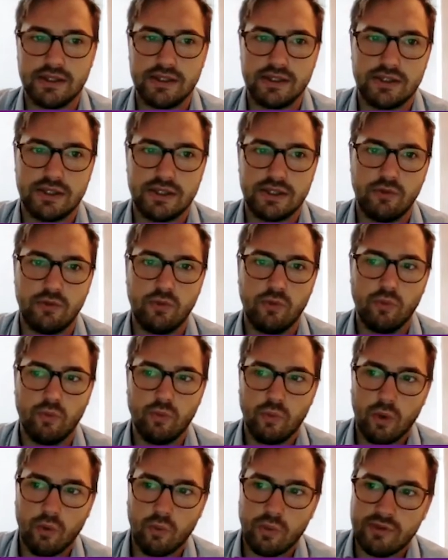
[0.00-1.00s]
So
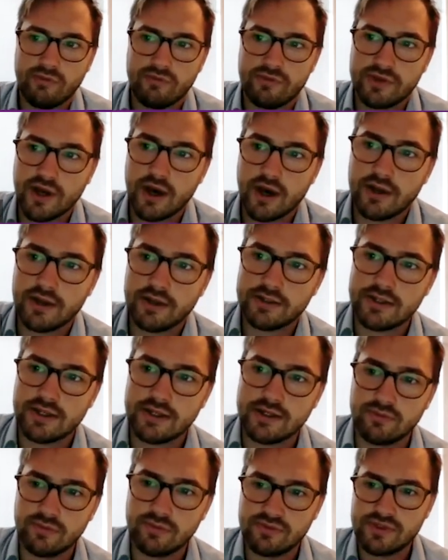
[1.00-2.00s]
what we've done
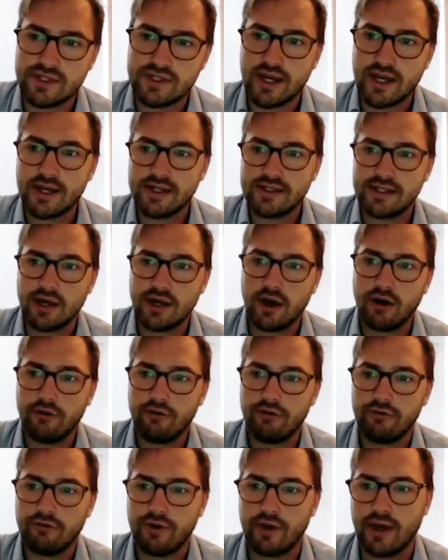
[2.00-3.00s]
is we started
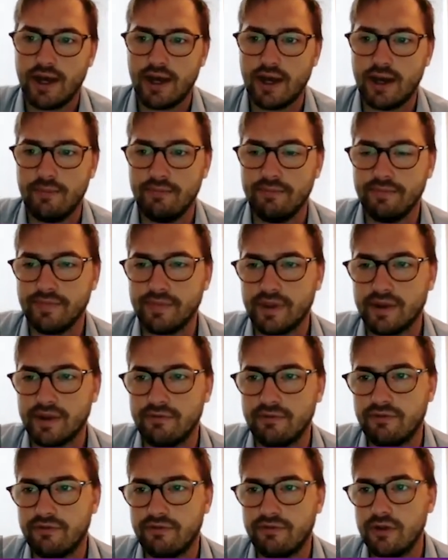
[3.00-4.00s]
off kind
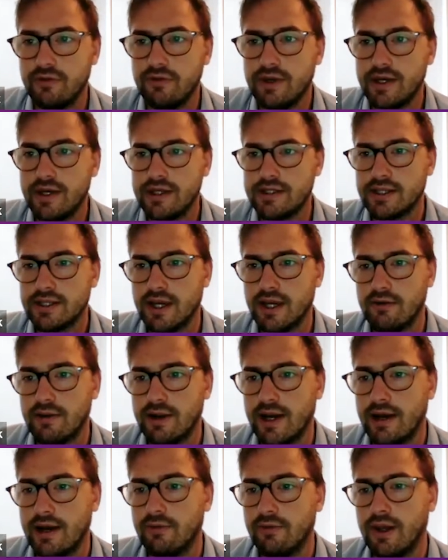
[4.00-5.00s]
of a few years ago
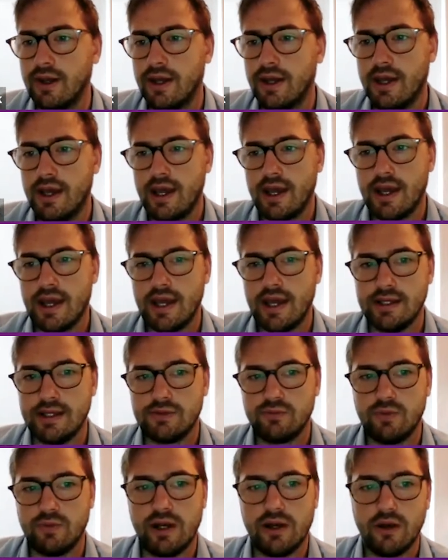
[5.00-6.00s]
now,
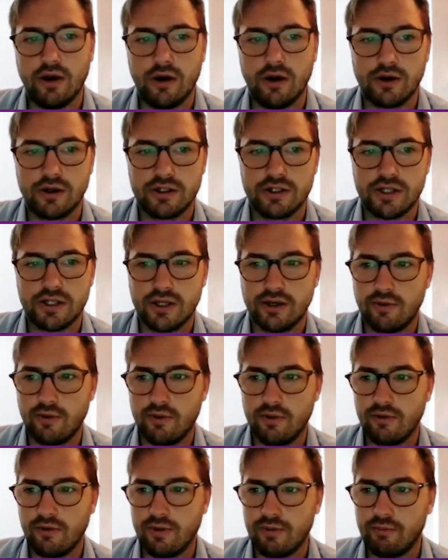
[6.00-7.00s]
is we looked
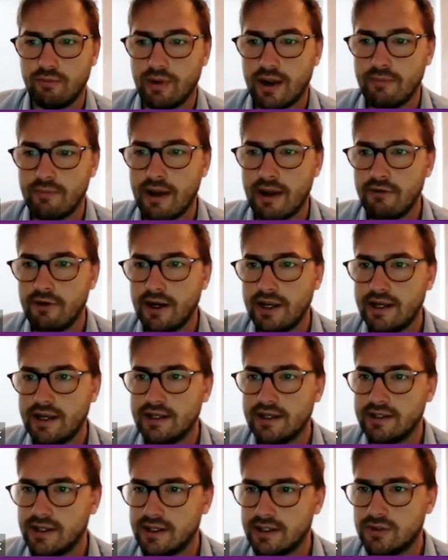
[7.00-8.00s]
primarily
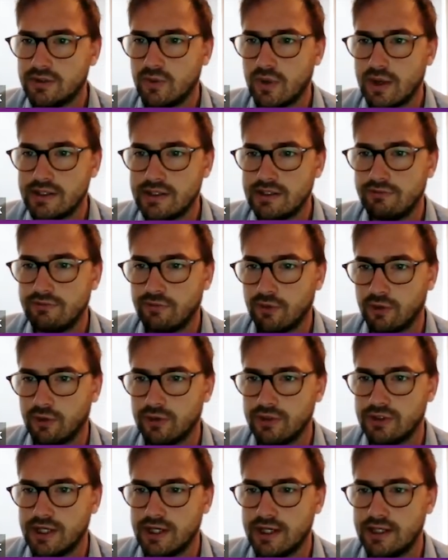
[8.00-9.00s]
at
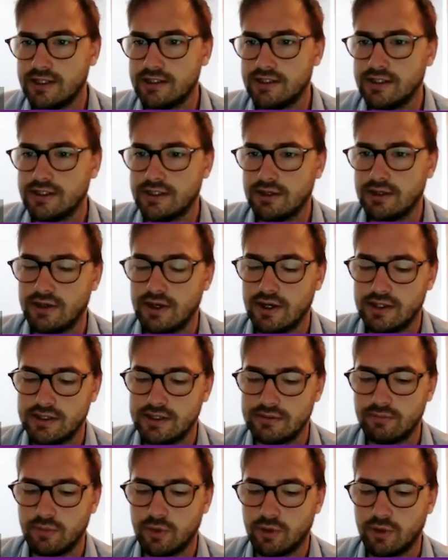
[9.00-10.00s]
24 genes. So a
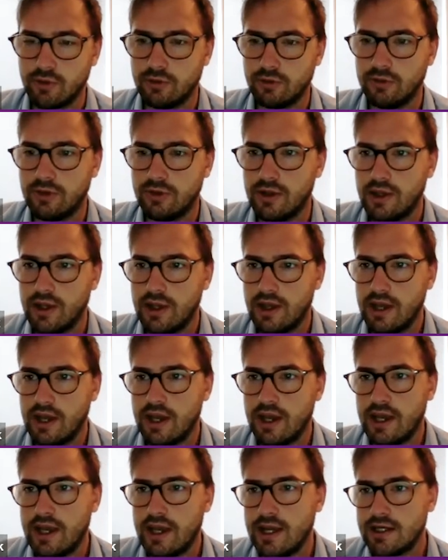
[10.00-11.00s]

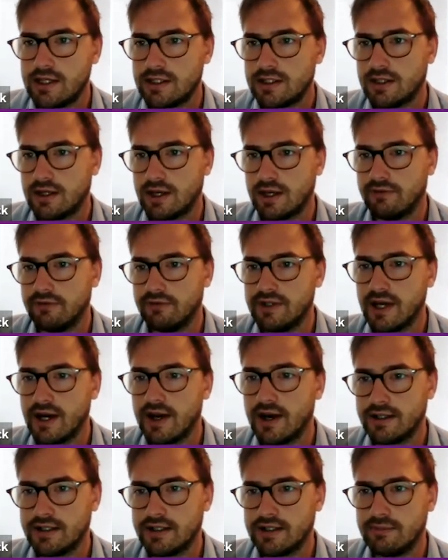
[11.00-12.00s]
small-ish kind of
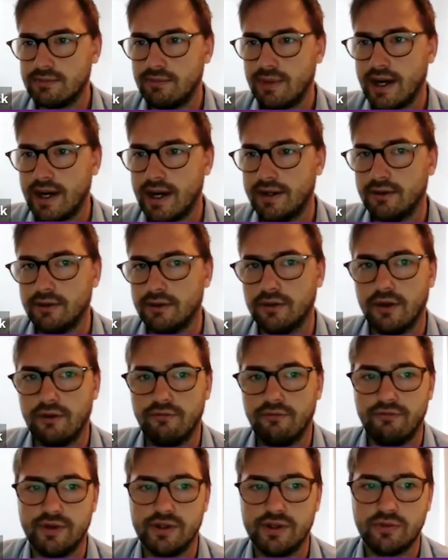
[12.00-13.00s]
targeted panel
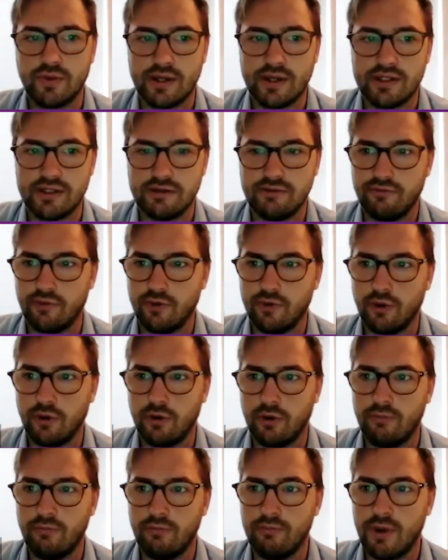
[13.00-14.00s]
of the
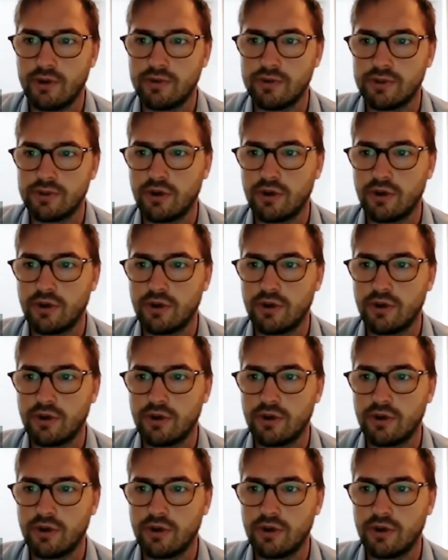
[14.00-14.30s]
24 most